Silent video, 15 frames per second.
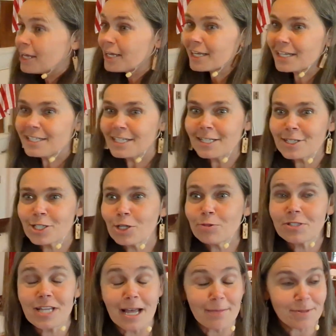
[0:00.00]
Because it's so
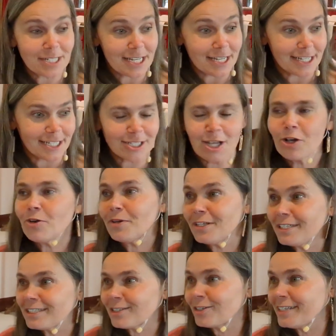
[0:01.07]
tempting. It's
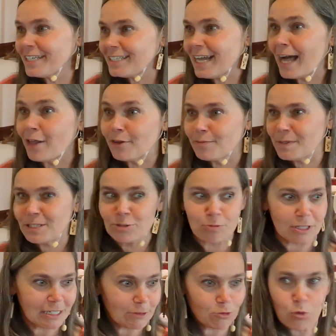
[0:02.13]
only $1, but you
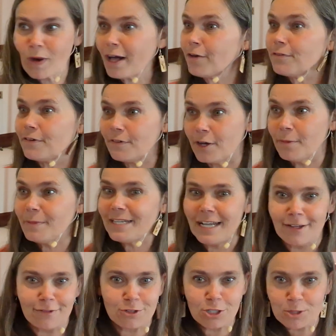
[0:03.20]
had 12 of them, and
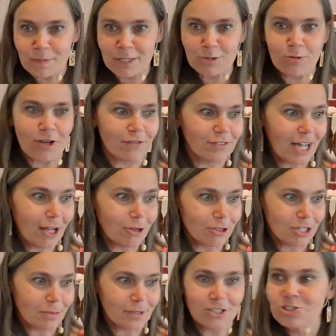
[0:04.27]
now you've just spent $12
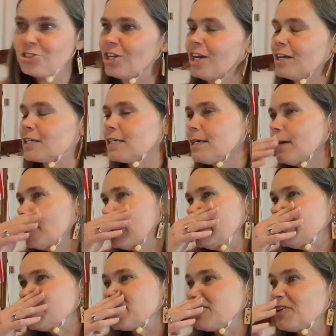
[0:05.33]
on a bunch of junk.
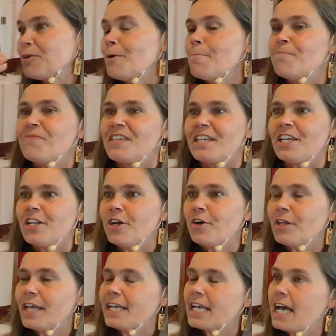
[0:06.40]
So, you
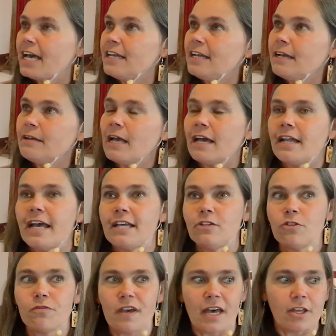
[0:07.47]
know, like, and I had
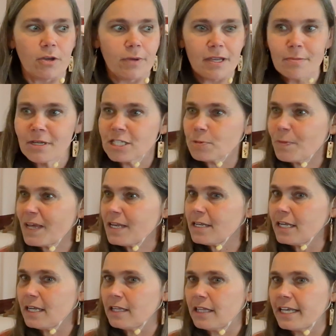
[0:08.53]
to evaluate my
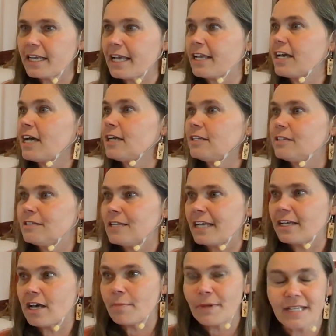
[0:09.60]
spending. Like,
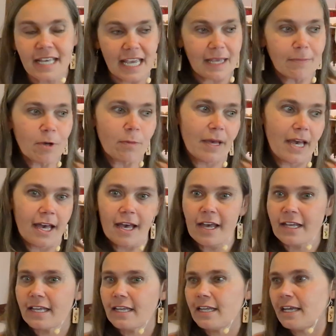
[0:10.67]
I cut my cable
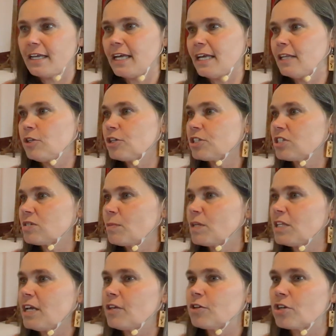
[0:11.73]
back, and I looked at some
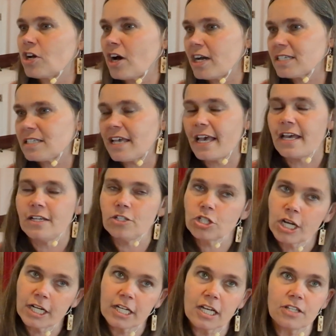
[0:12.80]
of the other costs I had and
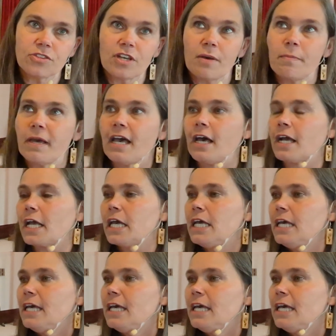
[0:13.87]
tried to cut that back.